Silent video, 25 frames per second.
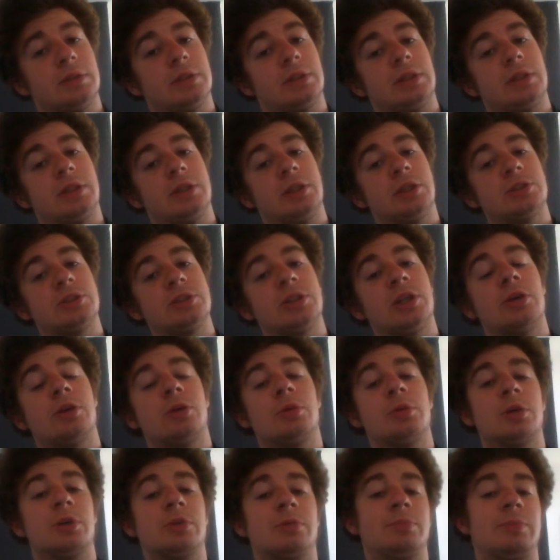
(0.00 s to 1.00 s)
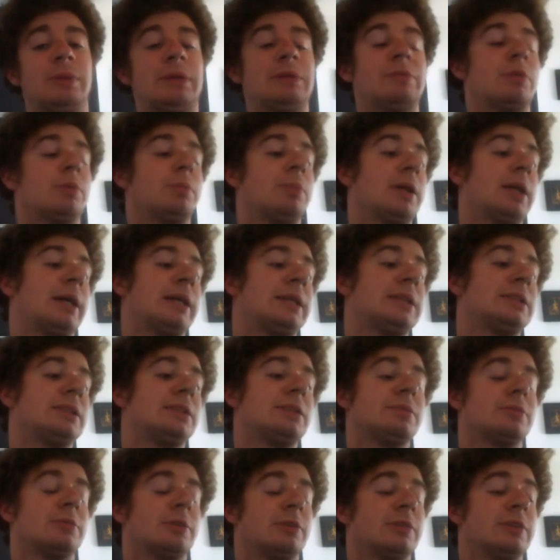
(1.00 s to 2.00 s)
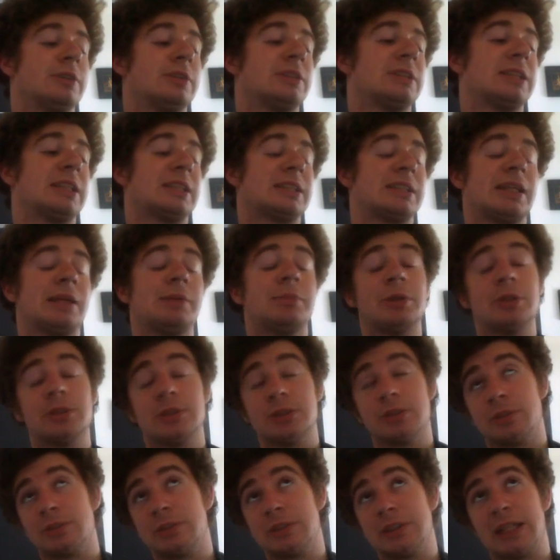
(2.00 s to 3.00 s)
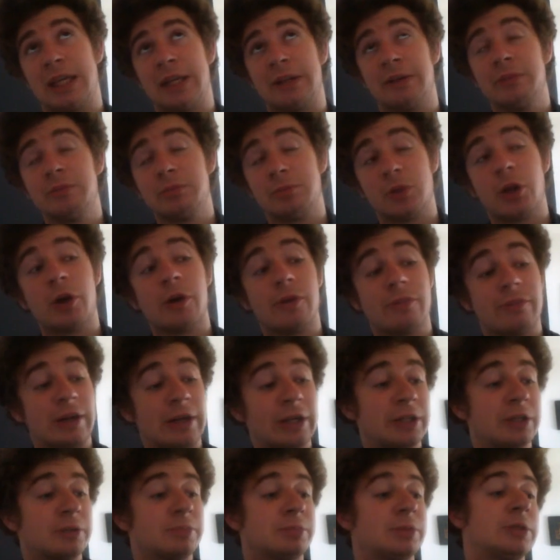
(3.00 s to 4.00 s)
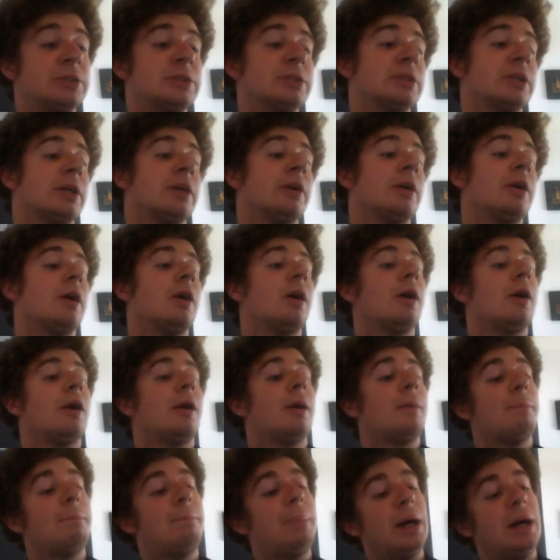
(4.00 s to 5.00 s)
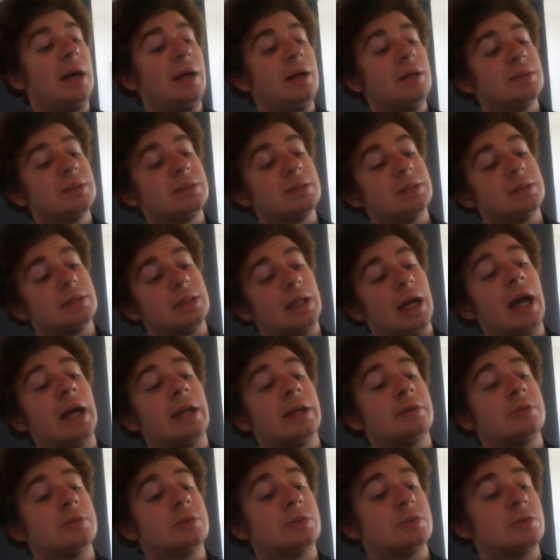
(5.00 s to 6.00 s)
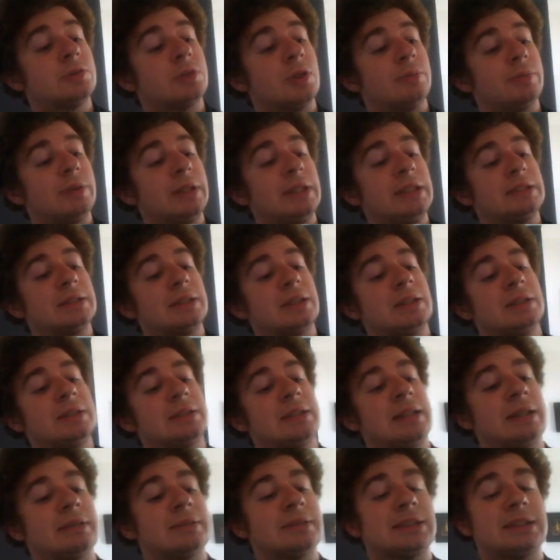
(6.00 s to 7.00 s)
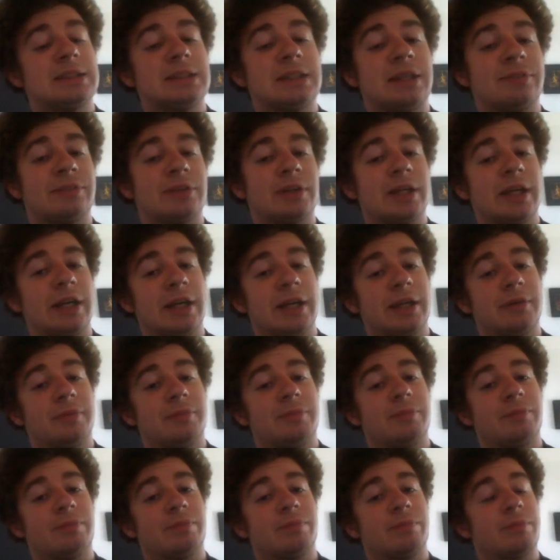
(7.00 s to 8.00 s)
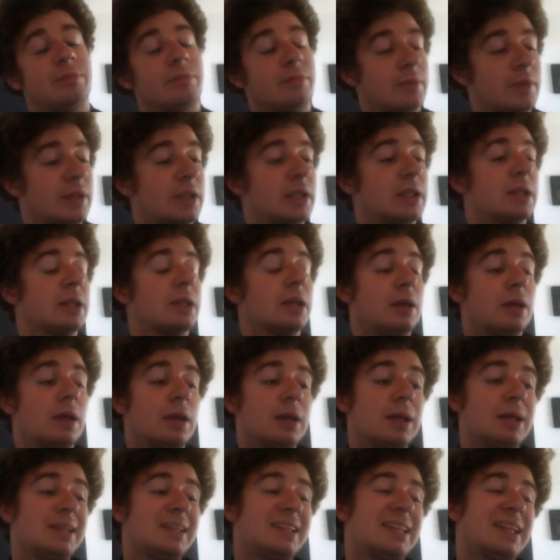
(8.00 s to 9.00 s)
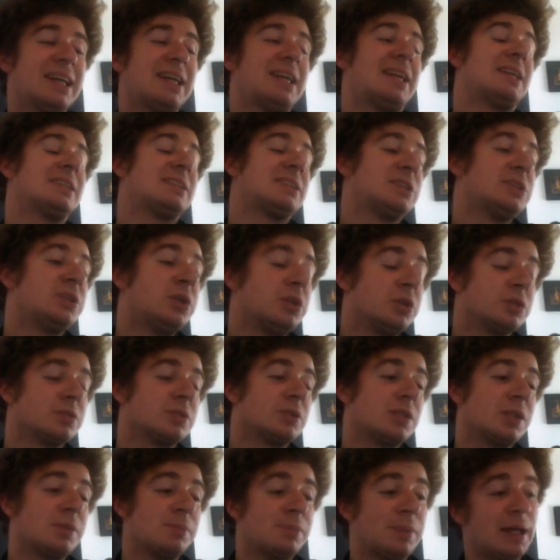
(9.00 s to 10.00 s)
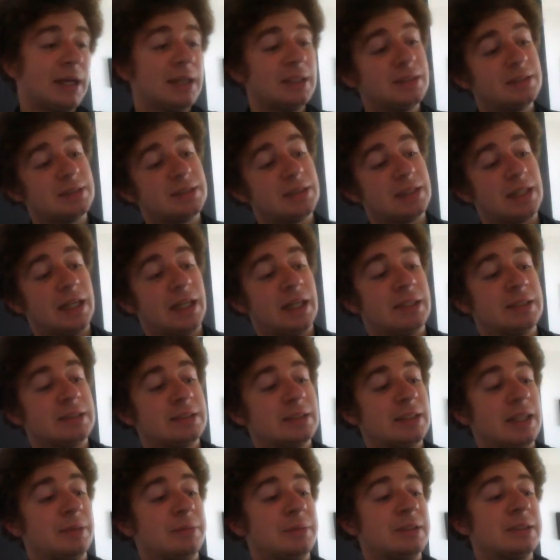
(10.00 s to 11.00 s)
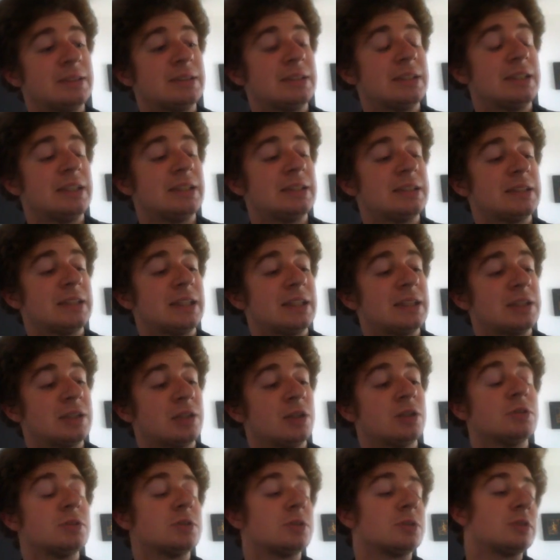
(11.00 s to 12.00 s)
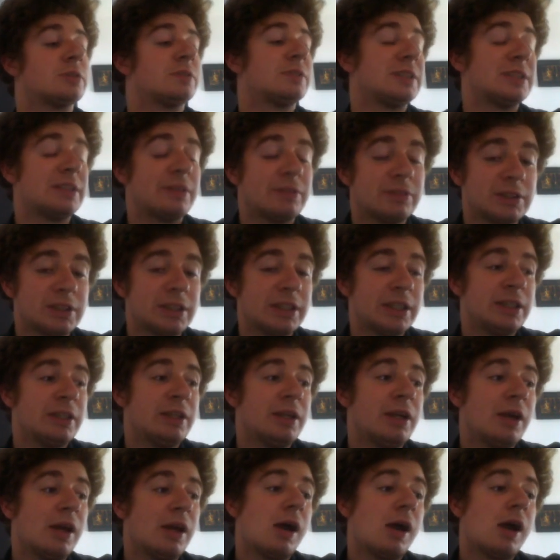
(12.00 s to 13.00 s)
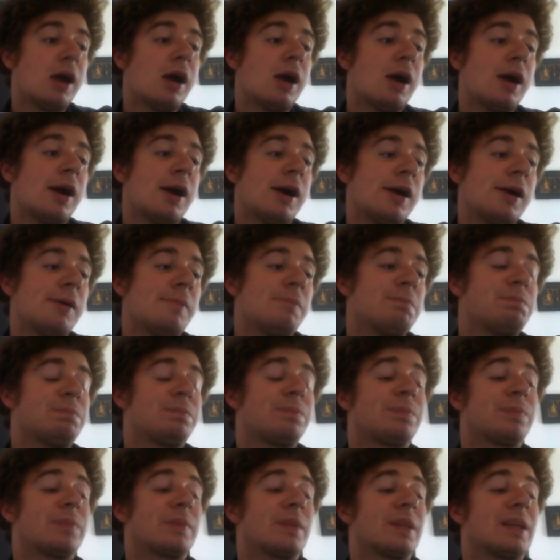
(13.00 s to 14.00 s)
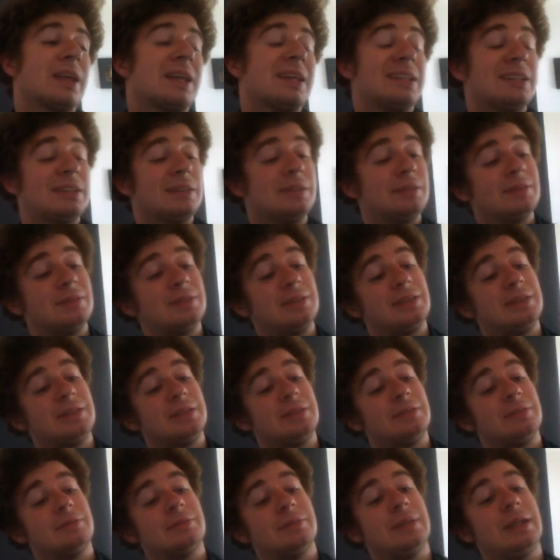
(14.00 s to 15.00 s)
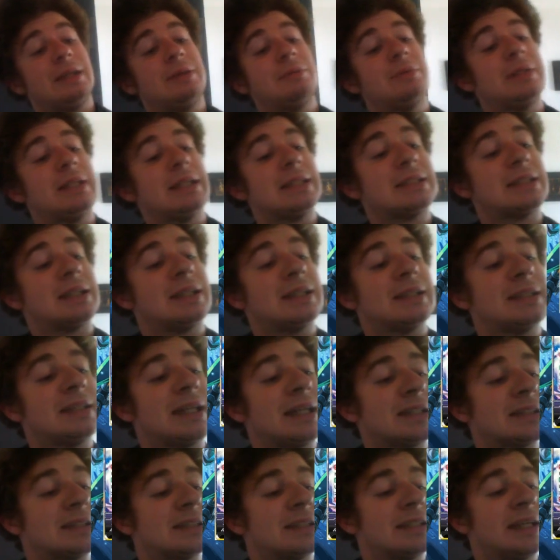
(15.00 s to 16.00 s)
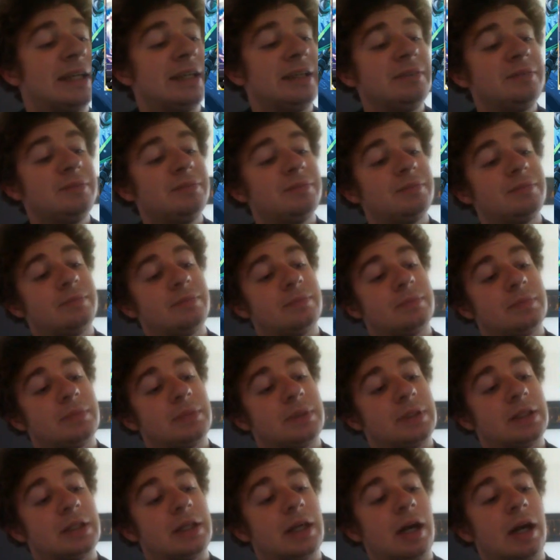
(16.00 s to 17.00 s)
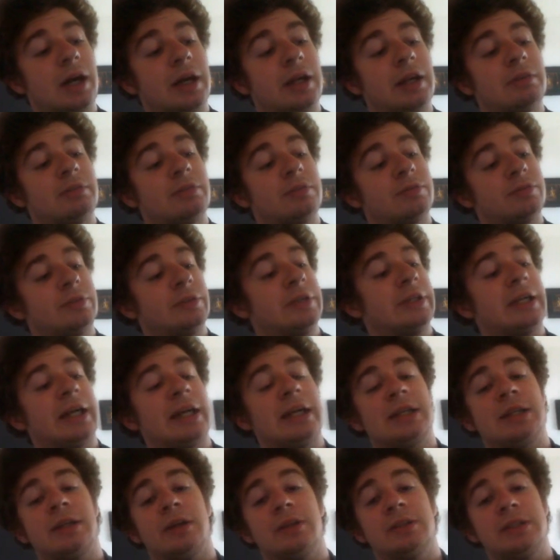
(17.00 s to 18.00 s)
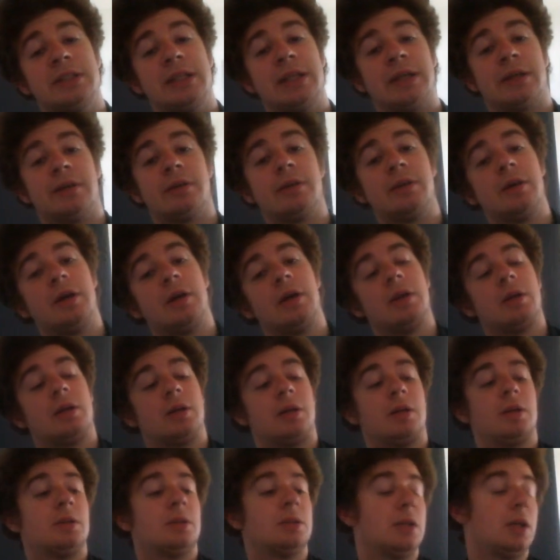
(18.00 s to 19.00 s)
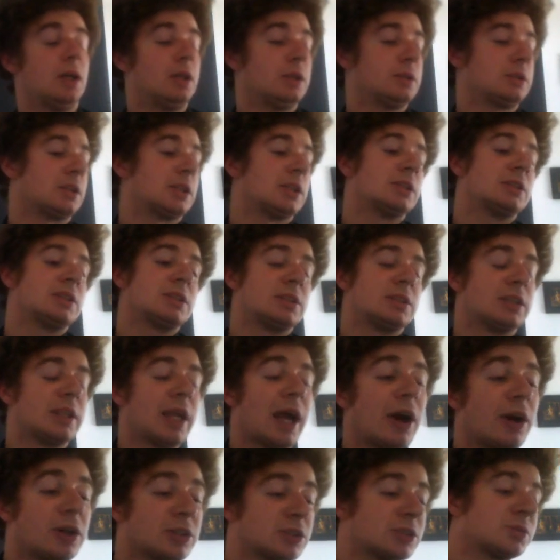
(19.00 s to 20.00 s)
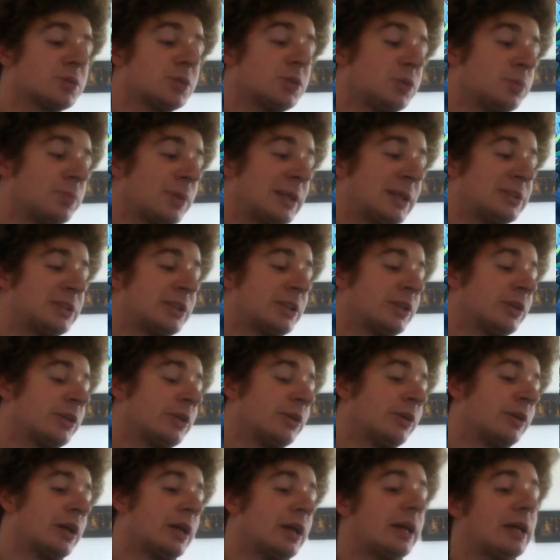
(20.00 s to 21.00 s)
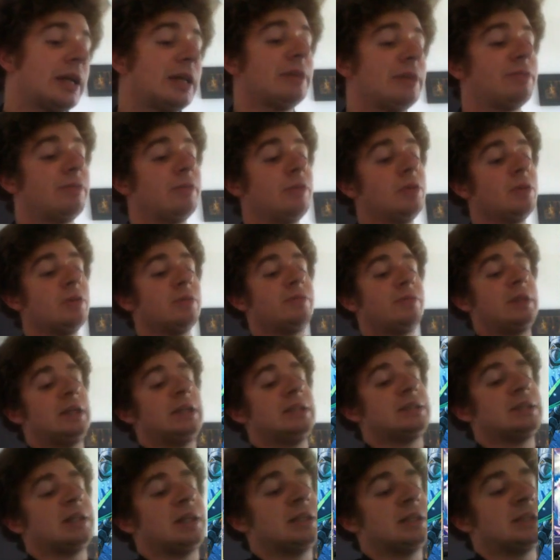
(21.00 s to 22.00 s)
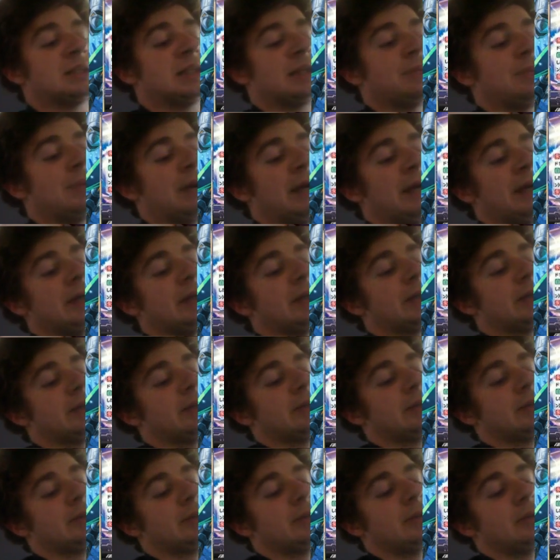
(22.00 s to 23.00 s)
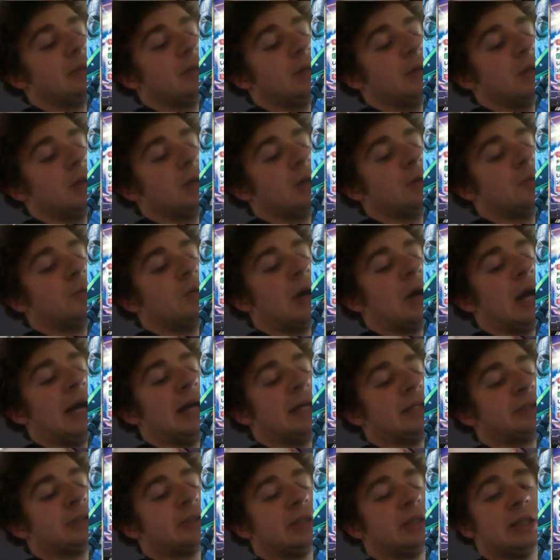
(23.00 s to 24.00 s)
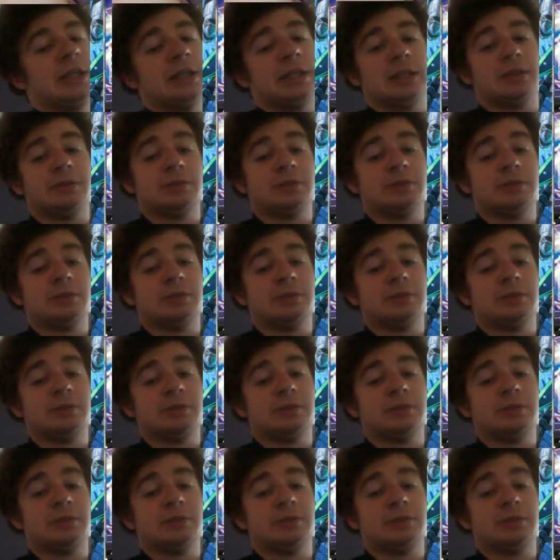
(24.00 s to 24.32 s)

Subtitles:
your Snogal will have been replaced with a 6k booster of a Xenon, not a very good booster, and it would have dropped these guys down to 7k. Yeah, that's not the best, and that means this column swing for 17. Then when this guy attacks again, another 3k goes here. So there are some cool plays you can do it. If all of these guys at the back were actually